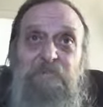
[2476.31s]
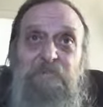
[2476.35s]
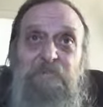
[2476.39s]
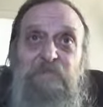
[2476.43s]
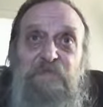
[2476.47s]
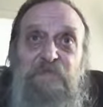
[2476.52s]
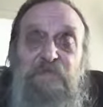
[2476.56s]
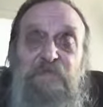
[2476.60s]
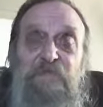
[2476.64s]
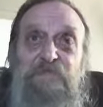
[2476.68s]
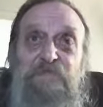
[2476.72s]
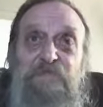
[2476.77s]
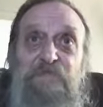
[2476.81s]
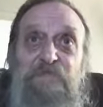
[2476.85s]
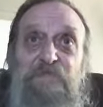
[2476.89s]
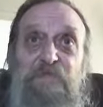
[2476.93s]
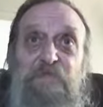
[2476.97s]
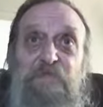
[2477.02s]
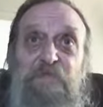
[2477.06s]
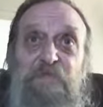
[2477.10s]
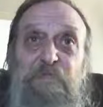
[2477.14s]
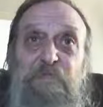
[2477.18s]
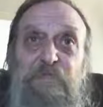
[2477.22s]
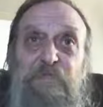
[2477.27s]
the true
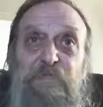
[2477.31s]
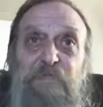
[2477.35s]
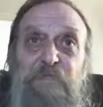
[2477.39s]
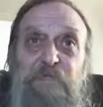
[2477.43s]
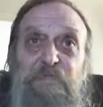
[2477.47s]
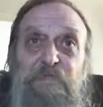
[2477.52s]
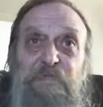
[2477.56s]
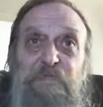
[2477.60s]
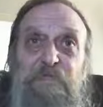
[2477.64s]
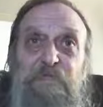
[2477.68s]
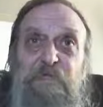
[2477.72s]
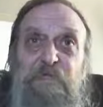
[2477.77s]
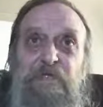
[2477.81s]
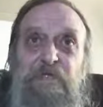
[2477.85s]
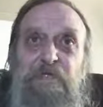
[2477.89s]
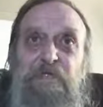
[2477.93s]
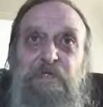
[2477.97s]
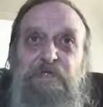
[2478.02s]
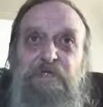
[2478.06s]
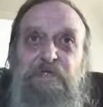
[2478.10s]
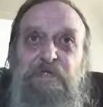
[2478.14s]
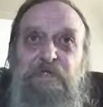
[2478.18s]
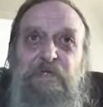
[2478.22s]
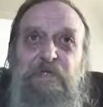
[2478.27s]
believers,
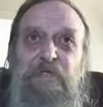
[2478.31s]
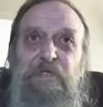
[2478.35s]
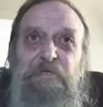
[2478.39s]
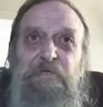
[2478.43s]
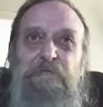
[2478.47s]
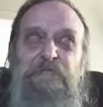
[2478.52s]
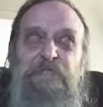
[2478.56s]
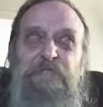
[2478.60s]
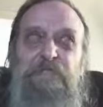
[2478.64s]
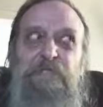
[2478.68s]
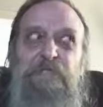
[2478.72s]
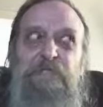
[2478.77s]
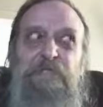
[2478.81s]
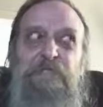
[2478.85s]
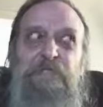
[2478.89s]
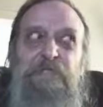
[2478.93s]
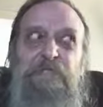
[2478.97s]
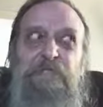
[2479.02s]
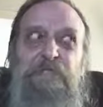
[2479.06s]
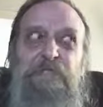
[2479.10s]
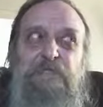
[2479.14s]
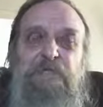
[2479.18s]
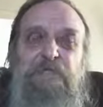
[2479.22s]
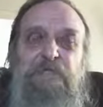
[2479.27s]
those who don't
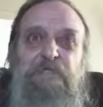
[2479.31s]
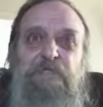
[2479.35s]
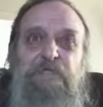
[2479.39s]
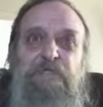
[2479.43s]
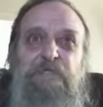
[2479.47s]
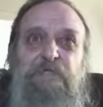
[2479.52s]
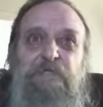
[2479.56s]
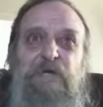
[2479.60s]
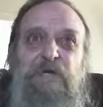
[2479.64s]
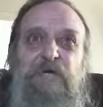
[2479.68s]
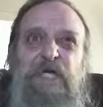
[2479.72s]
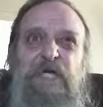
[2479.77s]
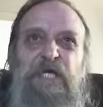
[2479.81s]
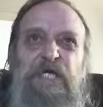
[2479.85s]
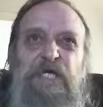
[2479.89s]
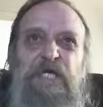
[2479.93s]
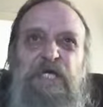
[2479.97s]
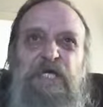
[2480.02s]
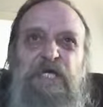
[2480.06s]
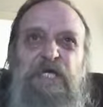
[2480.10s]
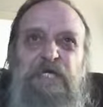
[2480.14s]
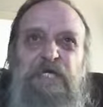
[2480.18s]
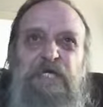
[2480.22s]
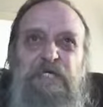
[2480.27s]
just
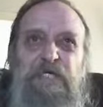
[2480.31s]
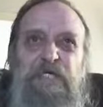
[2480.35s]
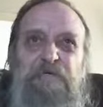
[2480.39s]
believe